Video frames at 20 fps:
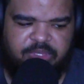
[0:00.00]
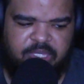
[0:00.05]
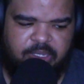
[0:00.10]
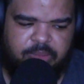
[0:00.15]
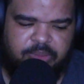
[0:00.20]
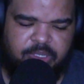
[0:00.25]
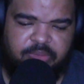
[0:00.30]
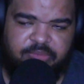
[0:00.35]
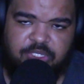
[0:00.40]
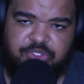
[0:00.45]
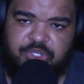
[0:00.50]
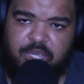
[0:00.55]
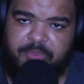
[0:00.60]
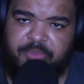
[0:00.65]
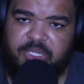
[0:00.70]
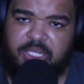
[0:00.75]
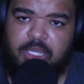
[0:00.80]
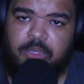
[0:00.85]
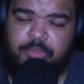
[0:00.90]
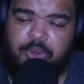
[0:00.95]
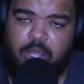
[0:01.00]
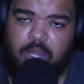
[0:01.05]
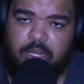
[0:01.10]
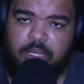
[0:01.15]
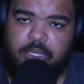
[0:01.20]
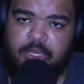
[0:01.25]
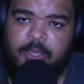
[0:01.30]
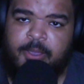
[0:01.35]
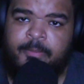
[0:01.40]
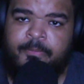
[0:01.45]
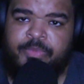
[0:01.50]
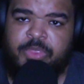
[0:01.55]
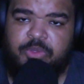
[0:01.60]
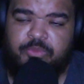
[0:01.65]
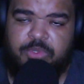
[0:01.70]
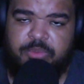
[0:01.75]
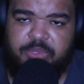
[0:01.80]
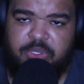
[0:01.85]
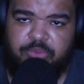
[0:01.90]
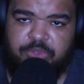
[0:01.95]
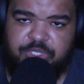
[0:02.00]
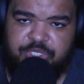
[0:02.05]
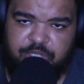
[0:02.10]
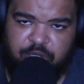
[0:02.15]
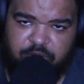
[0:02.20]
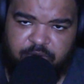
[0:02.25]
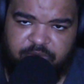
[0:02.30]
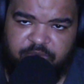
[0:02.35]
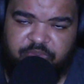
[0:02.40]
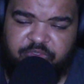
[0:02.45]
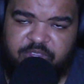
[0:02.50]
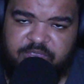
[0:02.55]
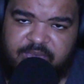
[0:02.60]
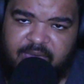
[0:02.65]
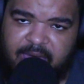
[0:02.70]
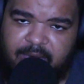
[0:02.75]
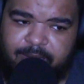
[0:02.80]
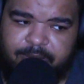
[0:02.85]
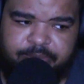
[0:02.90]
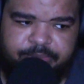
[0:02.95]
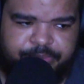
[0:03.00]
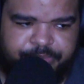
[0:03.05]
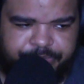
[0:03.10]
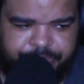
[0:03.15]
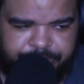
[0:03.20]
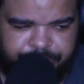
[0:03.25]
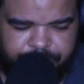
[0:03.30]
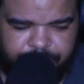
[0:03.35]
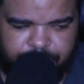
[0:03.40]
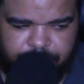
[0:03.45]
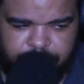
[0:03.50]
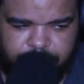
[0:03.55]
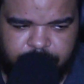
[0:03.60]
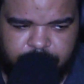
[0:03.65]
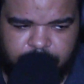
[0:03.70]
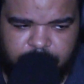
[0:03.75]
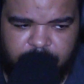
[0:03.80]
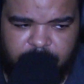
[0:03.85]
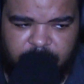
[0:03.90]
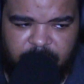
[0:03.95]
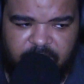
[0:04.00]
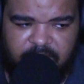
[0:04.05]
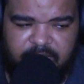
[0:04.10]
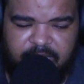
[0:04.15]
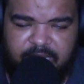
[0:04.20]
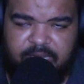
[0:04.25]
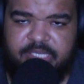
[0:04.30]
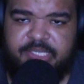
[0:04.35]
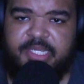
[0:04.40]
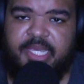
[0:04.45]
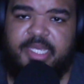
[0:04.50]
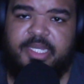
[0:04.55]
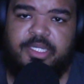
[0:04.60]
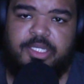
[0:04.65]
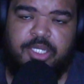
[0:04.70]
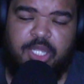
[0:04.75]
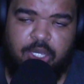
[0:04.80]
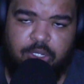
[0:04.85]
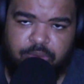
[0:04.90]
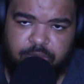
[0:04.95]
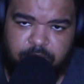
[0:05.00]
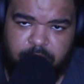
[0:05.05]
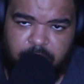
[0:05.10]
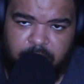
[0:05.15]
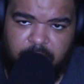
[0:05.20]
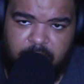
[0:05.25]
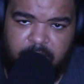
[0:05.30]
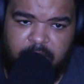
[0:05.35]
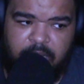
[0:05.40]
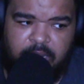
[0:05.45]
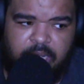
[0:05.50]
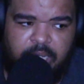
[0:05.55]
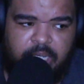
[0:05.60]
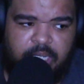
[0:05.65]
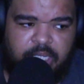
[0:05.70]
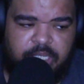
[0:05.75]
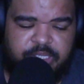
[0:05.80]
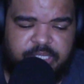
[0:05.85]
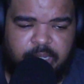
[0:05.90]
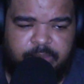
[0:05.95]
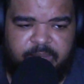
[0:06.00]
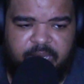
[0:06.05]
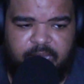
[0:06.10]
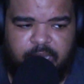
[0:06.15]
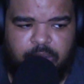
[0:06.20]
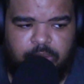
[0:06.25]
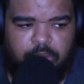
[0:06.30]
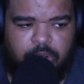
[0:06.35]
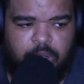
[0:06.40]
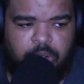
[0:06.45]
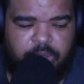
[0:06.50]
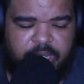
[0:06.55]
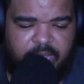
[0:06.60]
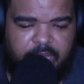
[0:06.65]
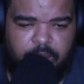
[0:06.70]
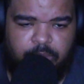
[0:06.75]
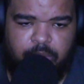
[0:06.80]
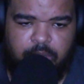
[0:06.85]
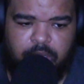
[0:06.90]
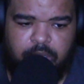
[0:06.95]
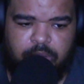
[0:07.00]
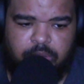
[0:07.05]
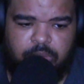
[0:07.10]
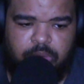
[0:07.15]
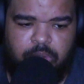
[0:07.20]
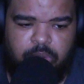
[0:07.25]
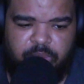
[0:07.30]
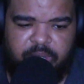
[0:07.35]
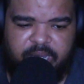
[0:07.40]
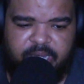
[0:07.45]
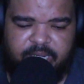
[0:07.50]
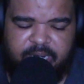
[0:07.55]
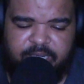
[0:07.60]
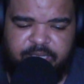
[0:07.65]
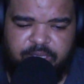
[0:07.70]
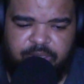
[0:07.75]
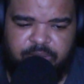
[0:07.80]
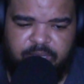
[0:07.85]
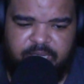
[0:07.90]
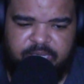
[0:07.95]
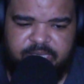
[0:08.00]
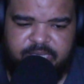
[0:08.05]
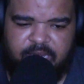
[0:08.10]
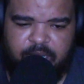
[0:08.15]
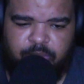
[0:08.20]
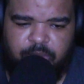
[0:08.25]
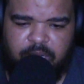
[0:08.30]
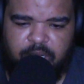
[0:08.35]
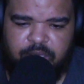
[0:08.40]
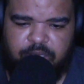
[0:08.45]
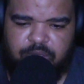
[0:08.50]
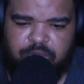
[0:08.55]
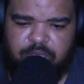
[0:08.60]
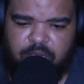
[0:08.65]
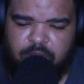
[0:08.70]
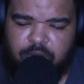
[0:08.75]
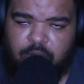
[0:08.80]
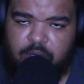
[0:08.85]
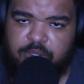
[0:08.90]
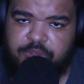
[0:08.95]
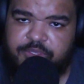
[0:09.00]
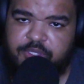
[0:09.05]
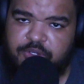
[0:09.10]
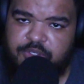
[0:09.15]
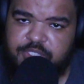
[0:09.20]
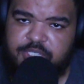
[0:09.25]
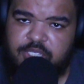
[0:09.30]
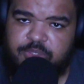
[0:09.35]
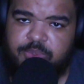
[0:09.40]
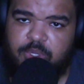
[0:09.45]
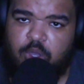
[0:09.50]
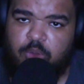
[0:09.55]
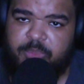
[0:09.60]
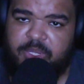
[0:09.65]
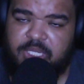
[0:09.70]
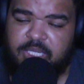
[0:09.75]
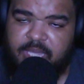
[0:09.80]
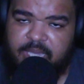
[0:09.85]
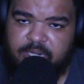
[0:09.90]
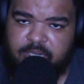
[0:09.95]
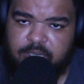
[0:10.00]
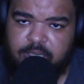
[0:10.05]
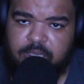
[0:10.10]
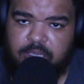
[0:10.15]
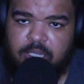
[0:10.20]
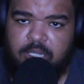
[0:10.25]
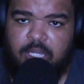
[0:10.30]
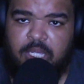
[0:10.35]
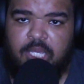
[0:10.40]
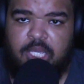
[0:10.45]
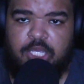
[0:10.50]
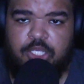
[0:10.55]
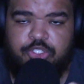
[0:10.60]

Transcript: trampoline park would be reserved for that. He said no. So I'm like, okay, well, what can I do? He's like, well, you know, on Thursdays we open later,